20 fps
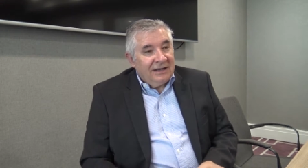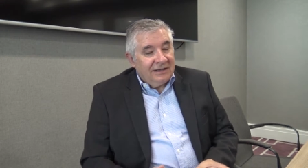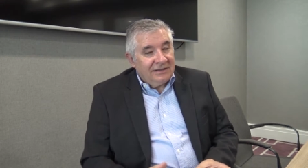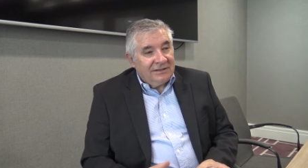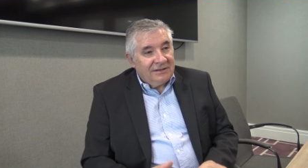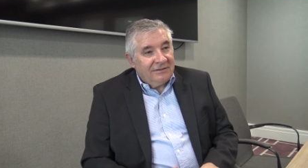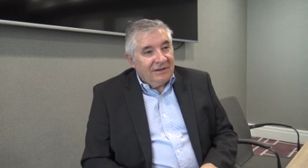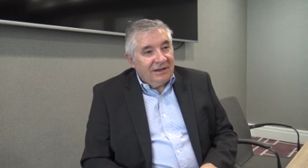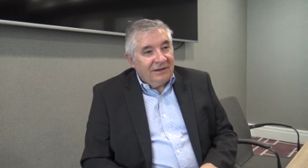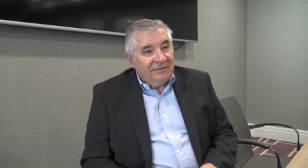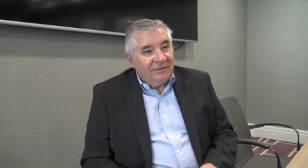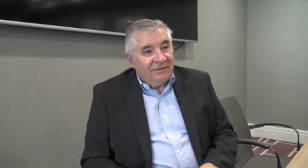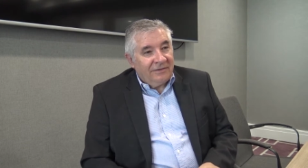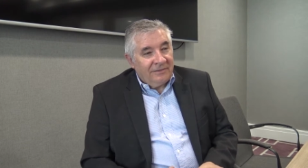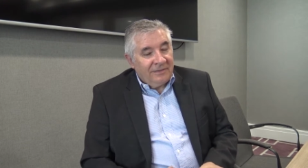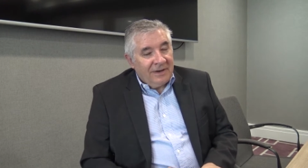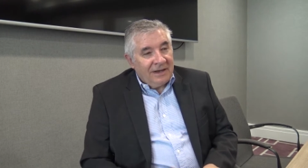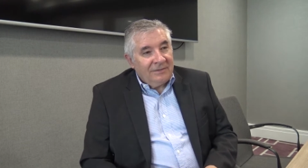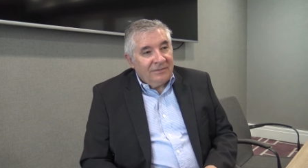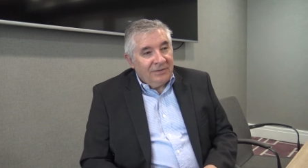And so therefore,
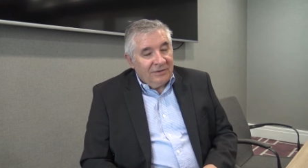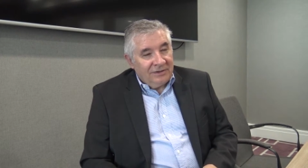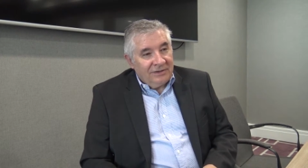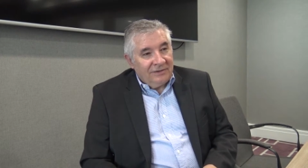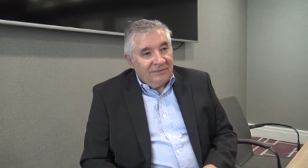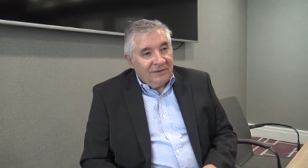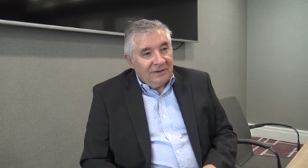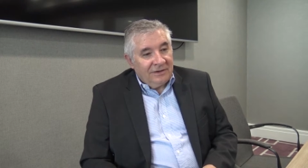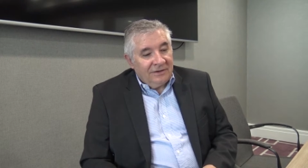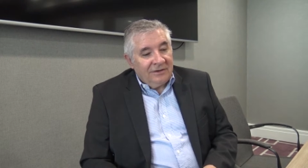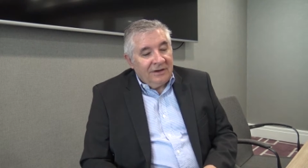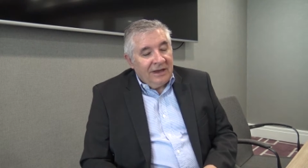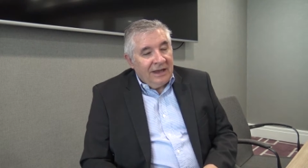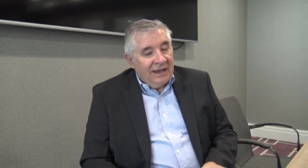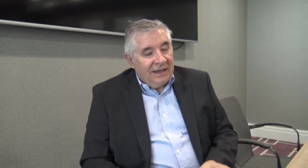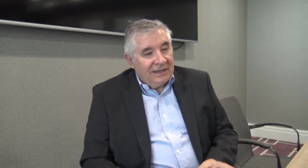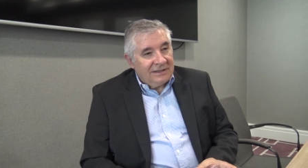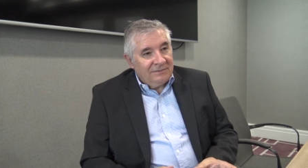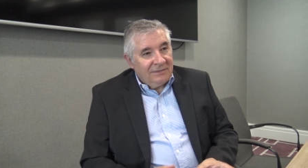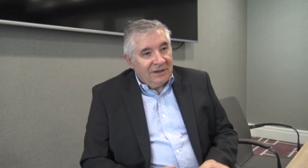from our point of view,
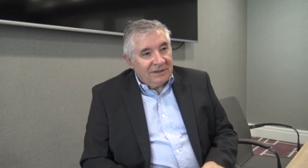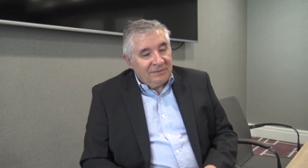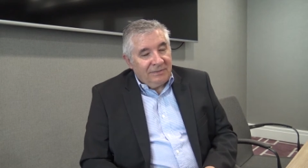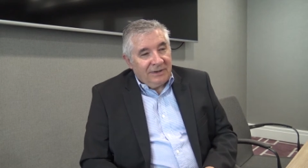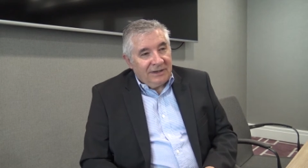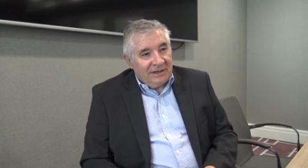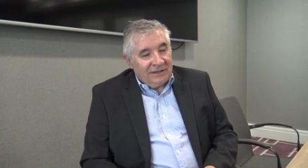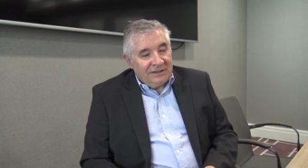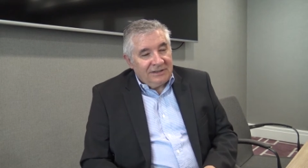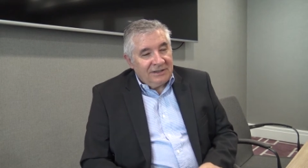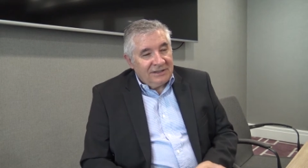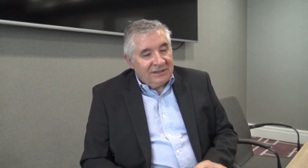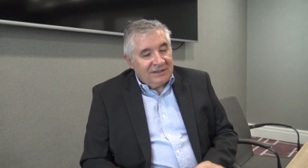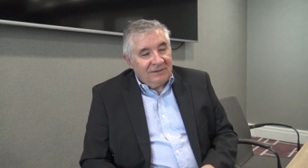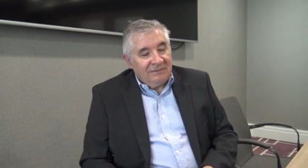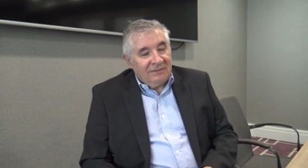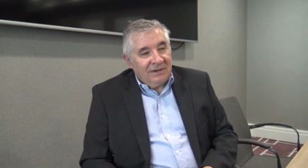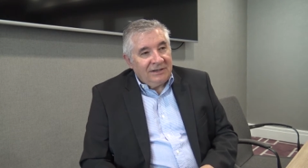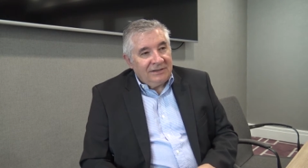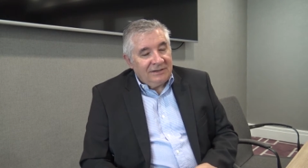it's much better just
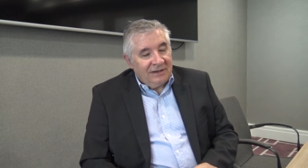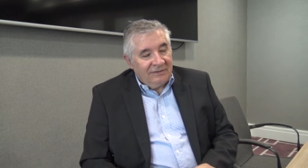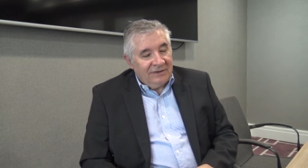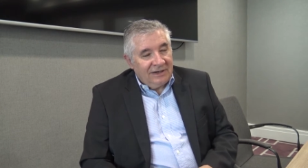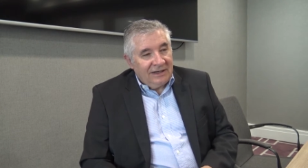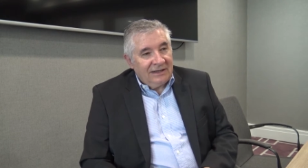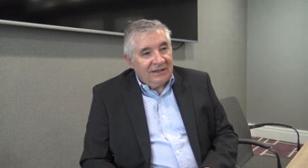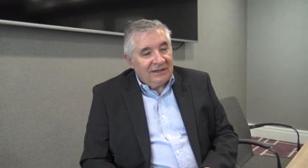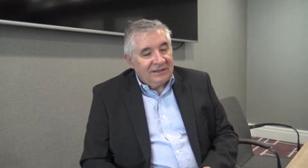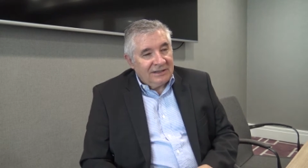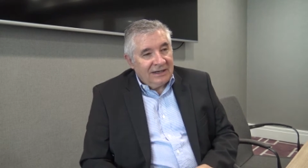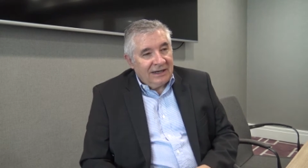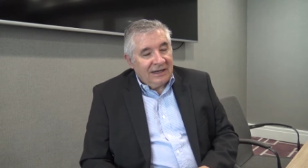simply to have an English